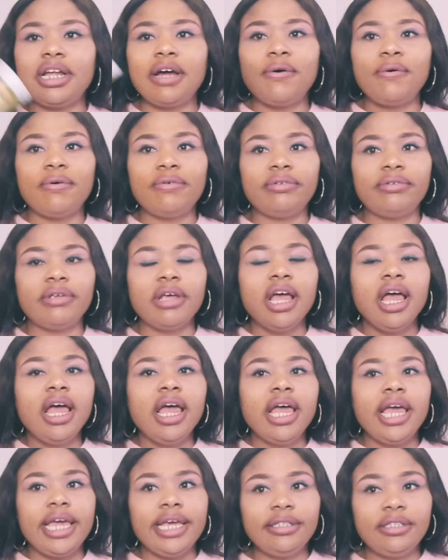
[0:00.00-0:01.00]
That was
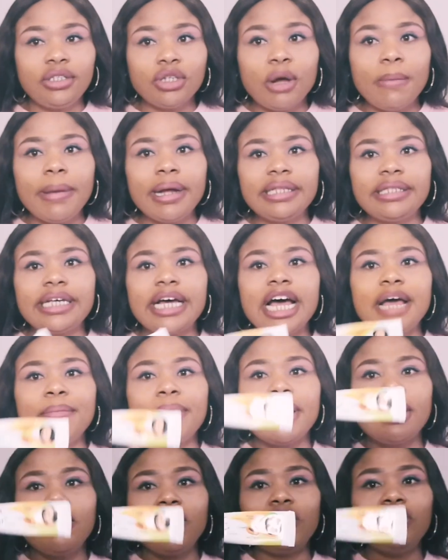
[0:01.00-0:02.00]
in
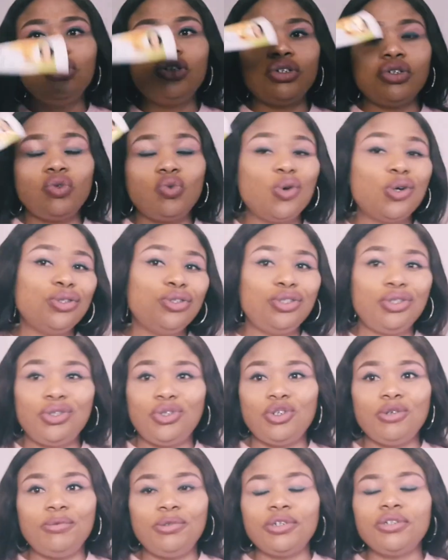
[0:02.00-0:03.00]
summertime. I got just one
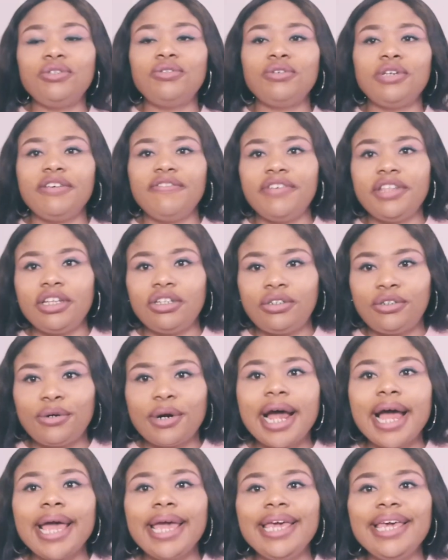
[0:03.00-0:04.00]
tube just to give it a
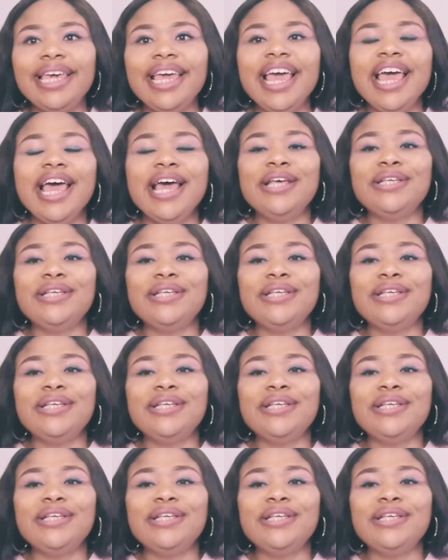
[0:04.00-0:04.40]
try.